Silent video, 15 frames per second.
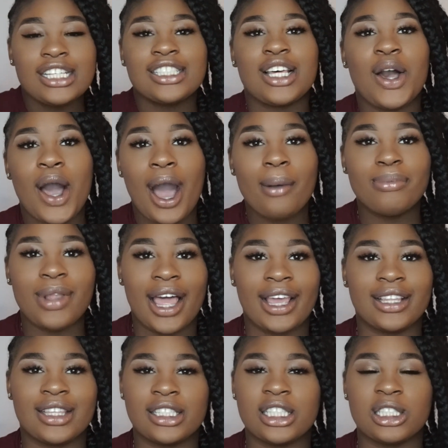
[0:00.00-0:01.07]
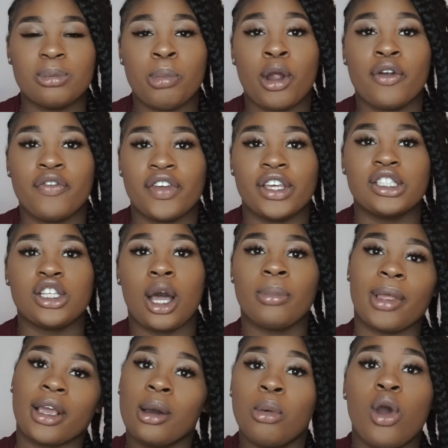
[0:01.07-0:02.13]
So I'm like, this is perfect. So I'm
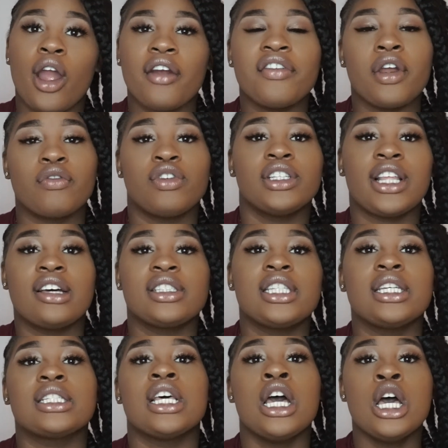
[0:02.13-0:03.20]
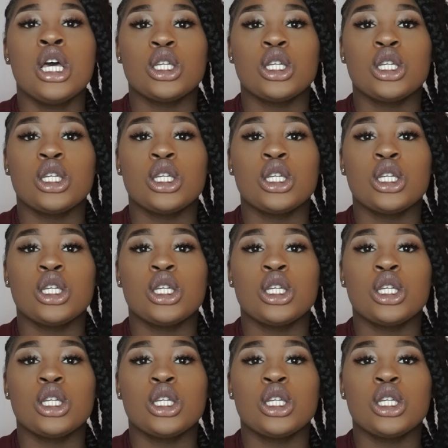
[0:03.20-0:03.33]
like, come on, hurry up, run downstairs.